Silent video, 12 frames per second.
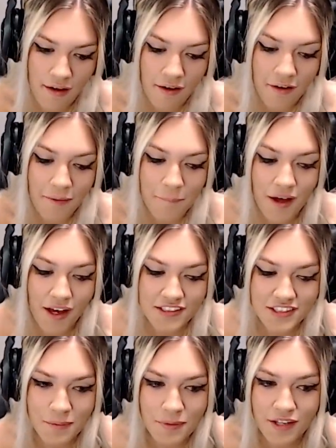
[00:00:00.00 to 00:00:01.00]
I
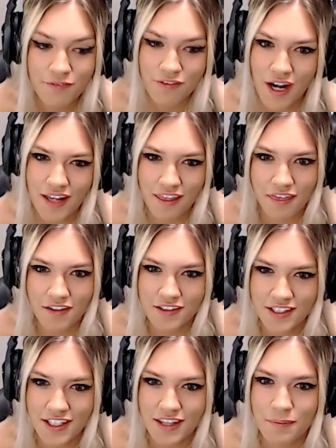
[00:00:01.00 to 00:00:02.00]
started playing Friday the
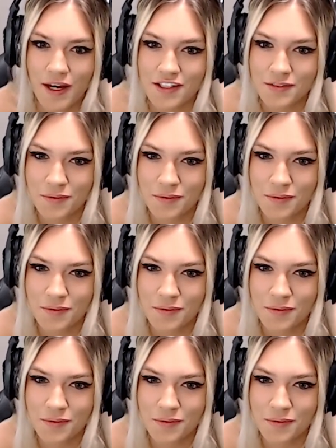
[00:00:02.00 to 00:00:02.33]
13th back in